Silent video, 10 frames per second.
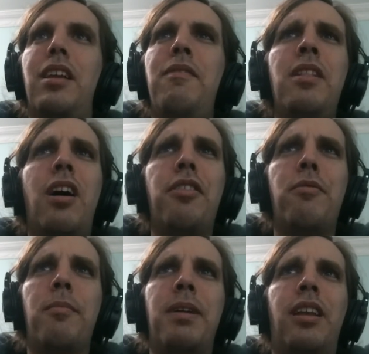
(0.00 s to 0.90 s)
Even the
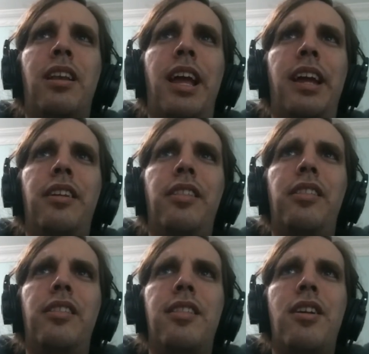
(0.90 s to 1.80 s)
other women, like,
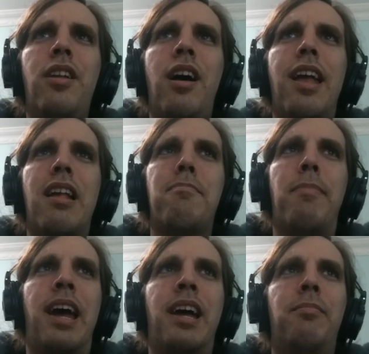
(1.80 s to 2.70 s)
they're not as
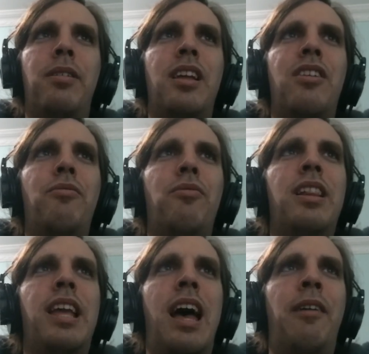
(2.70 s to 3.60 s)
bad, but they don't
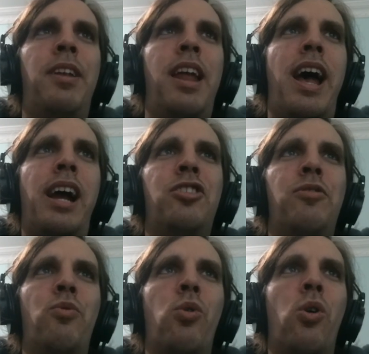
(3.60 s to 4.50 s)
really have an
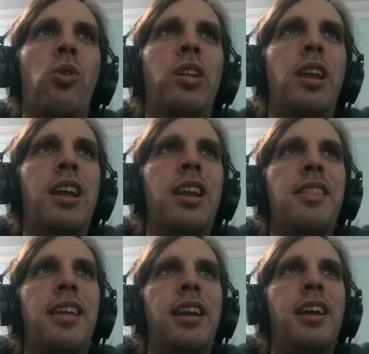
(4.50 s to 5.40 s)
active role in
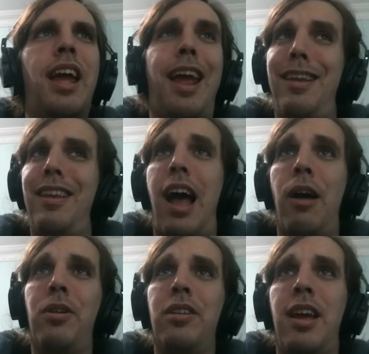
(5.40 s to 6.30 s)
anything. And
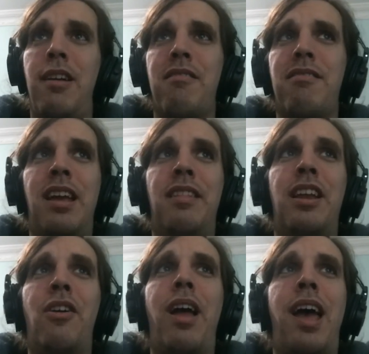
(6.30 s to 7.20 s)
I would dare say
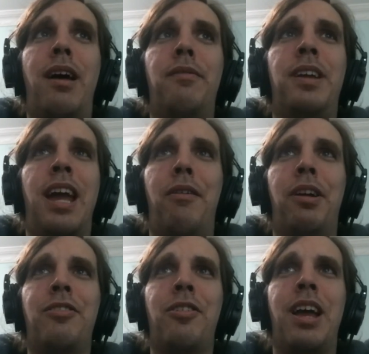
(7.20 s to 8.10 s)
they don't have
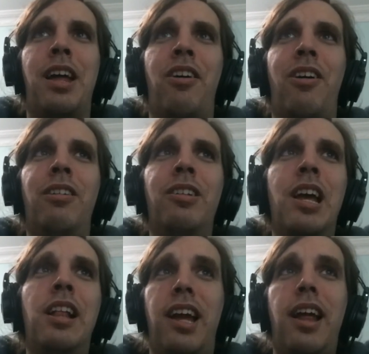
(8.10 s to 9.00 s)
character at all.
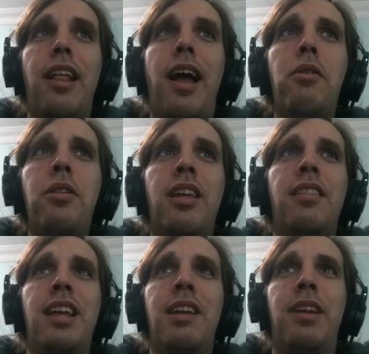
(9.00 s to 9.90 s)
Like, I don't
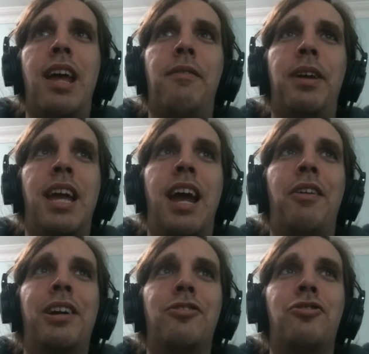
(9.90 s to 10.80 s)
think they even have a
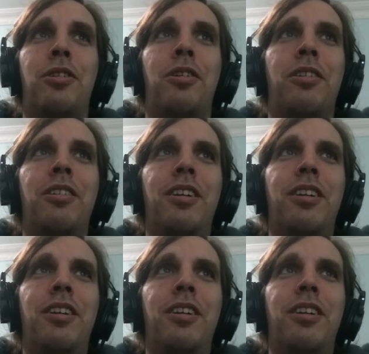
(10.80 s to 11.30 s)
caricature.